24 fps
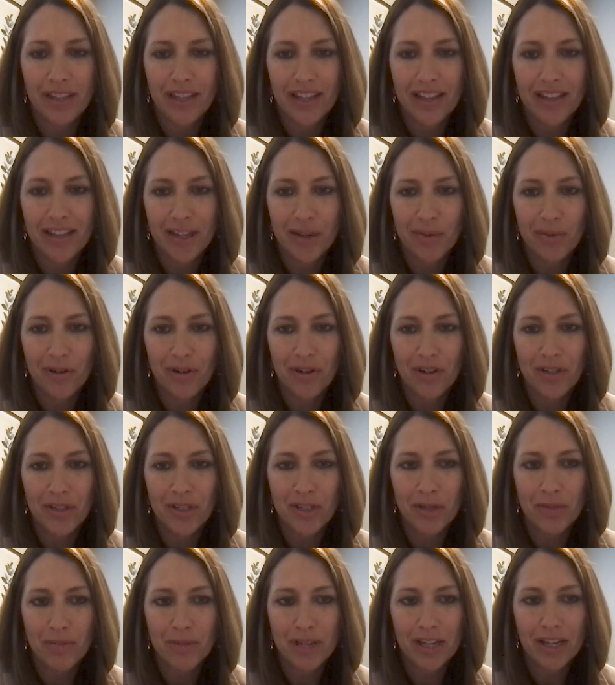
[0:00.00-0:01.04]
that they were
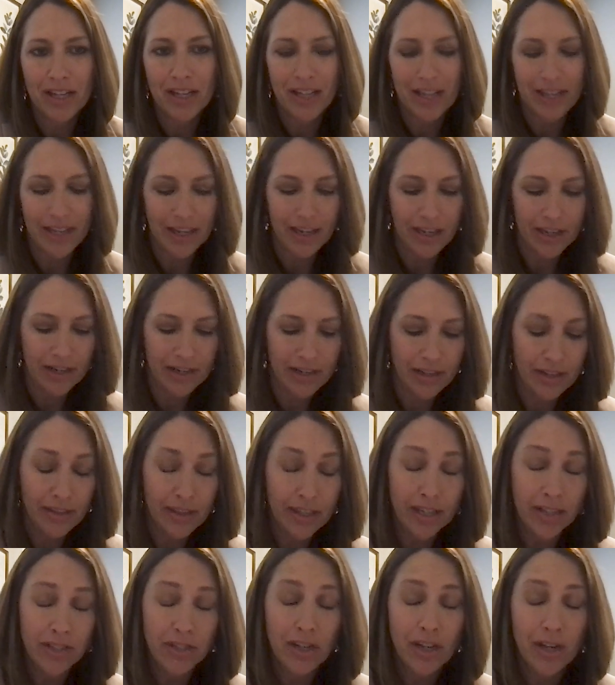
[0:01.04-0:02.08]
also my client and
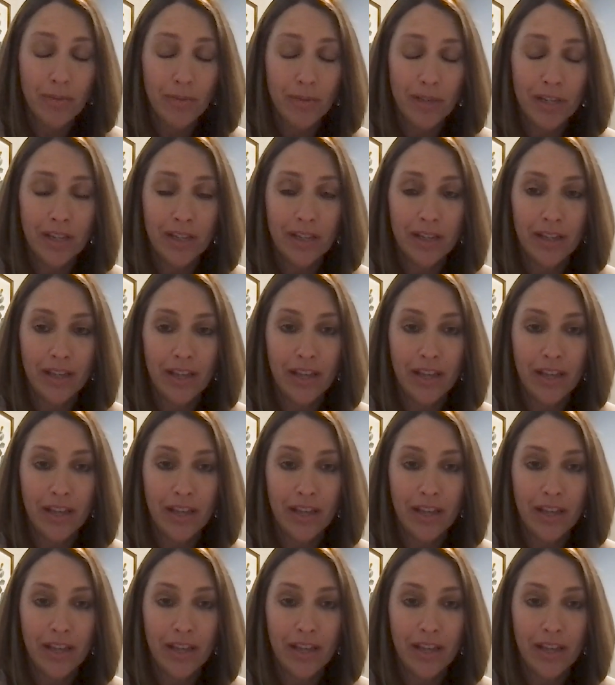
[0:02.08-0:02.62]
they taught me